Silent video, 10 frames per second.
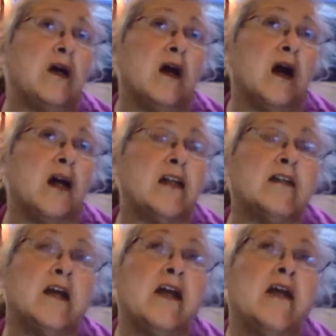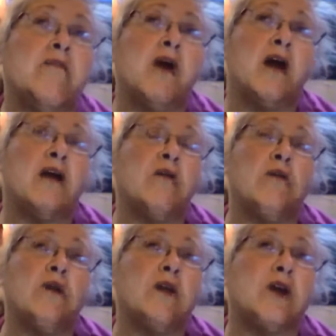I decide I'm not going to
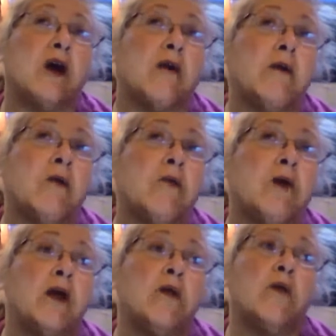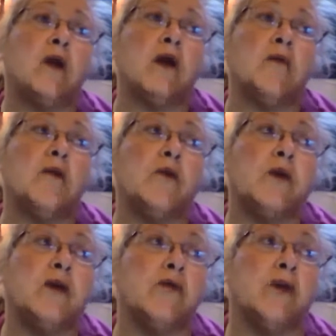really talk about what I'm
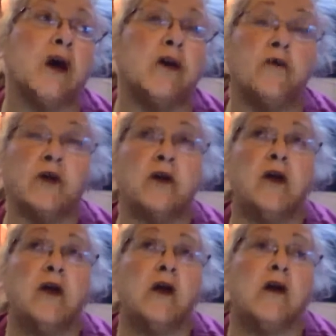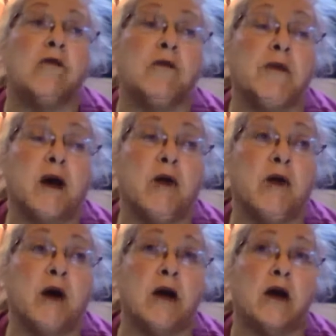doing or not doing from now
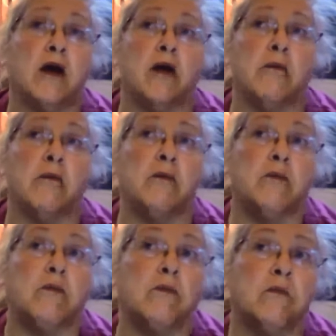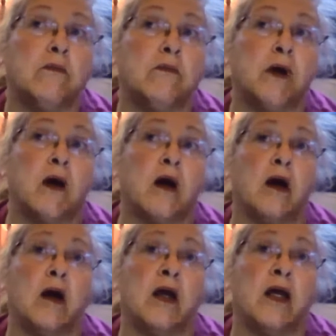on,
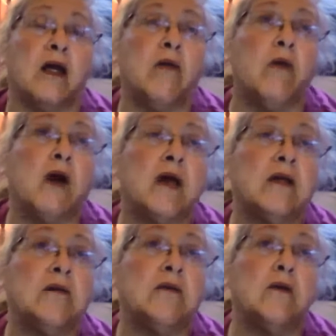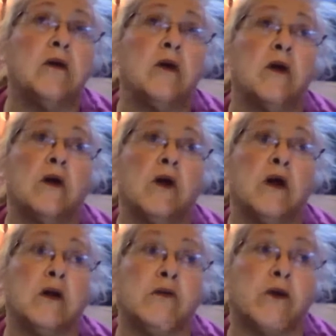eating-wise,
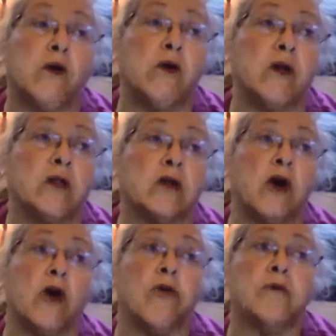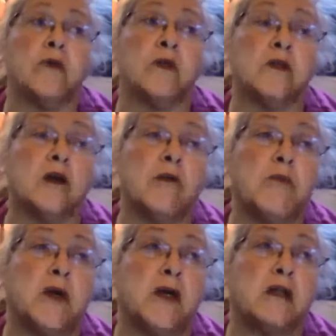as far as carbs and stuff,
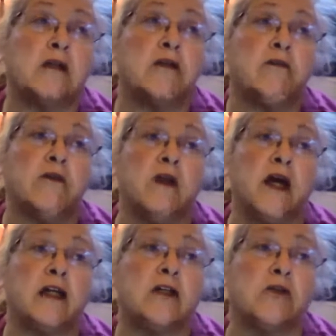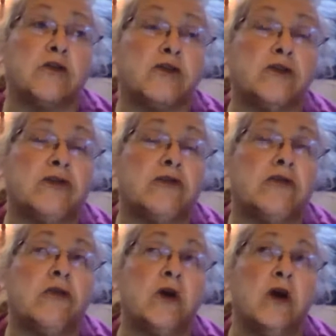because I just feel like there's too